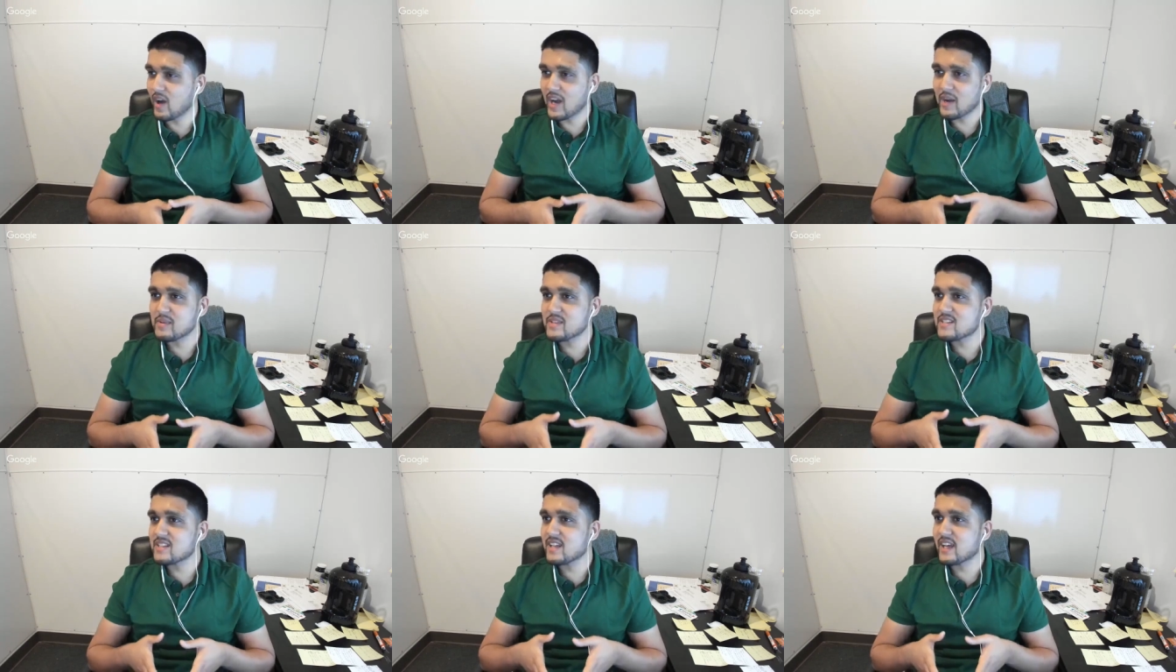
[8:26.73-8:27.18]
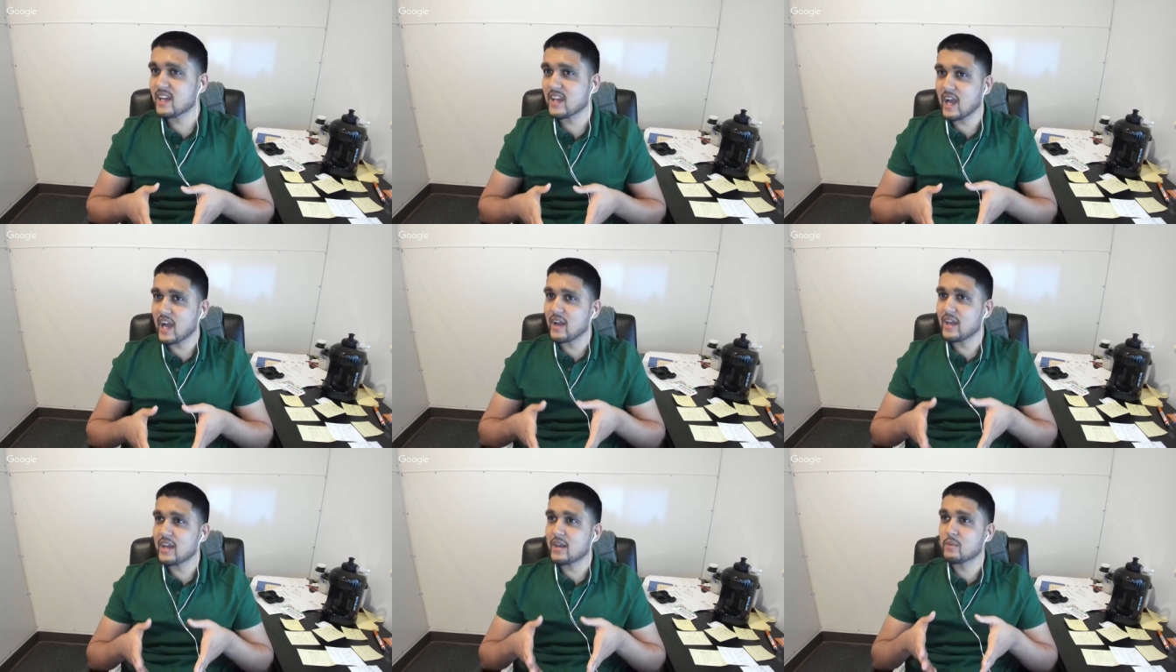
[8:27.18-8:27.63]
I was like,
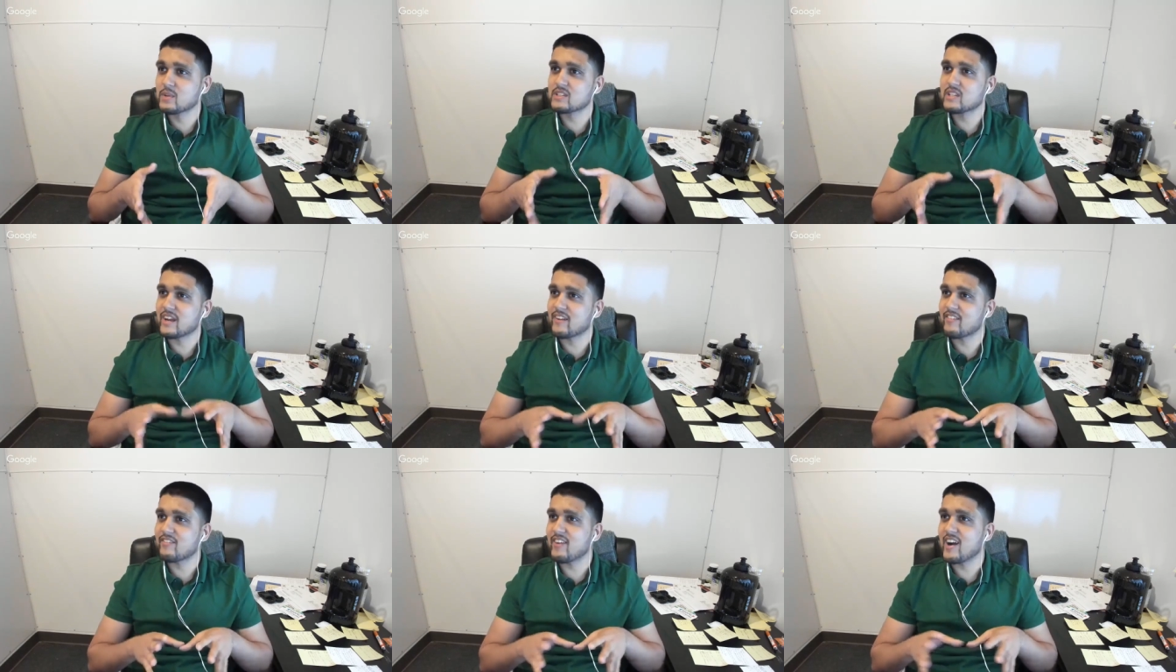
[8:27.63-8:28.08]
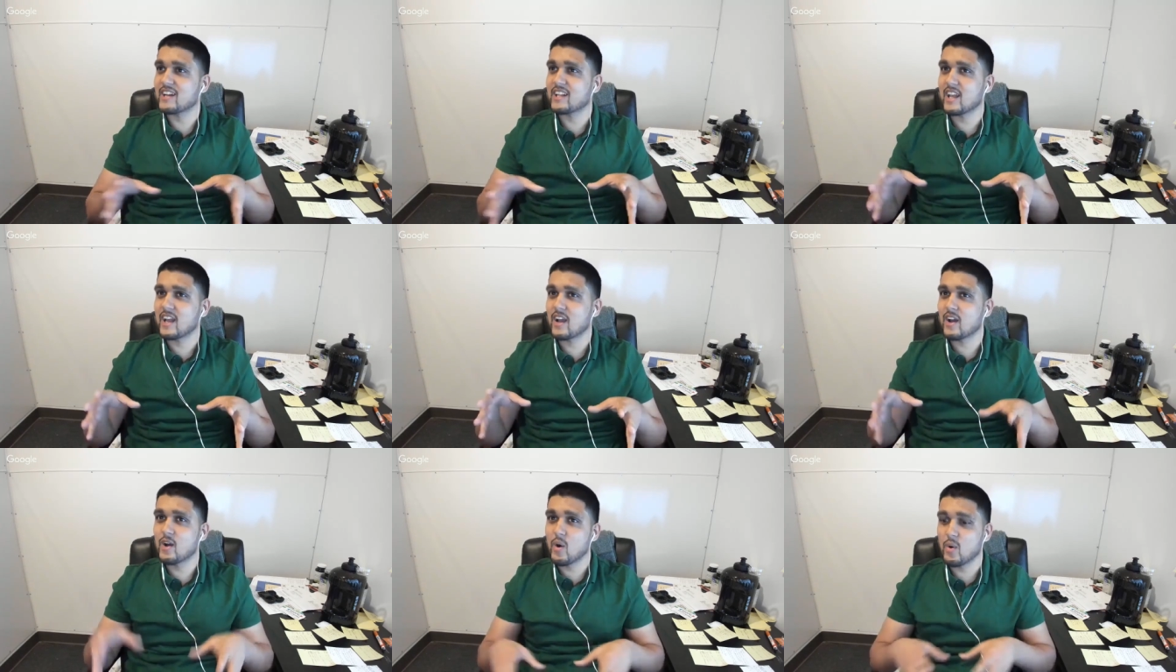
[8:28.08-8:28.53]
it was like
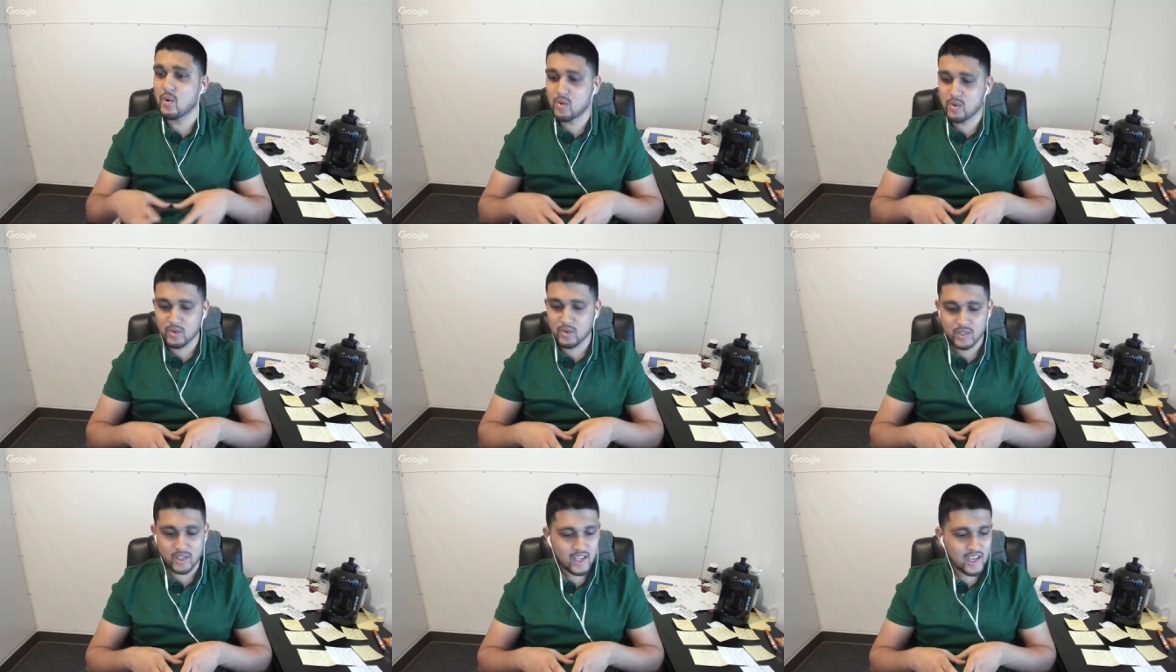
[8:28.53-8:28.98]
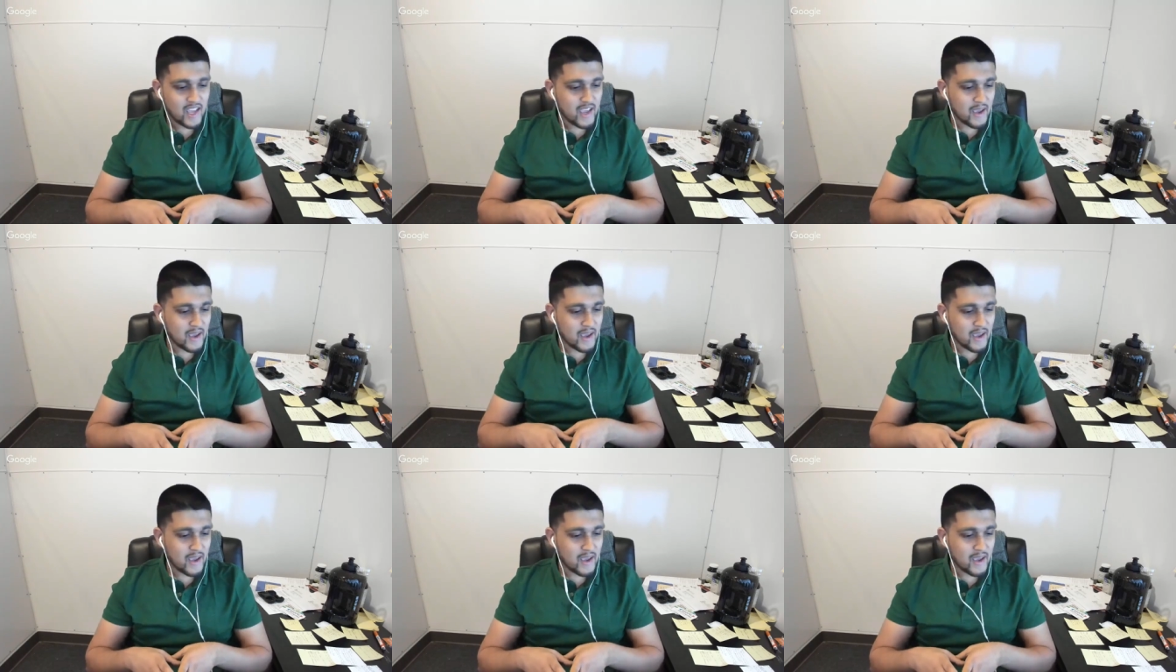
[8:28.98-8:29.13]
finding gold,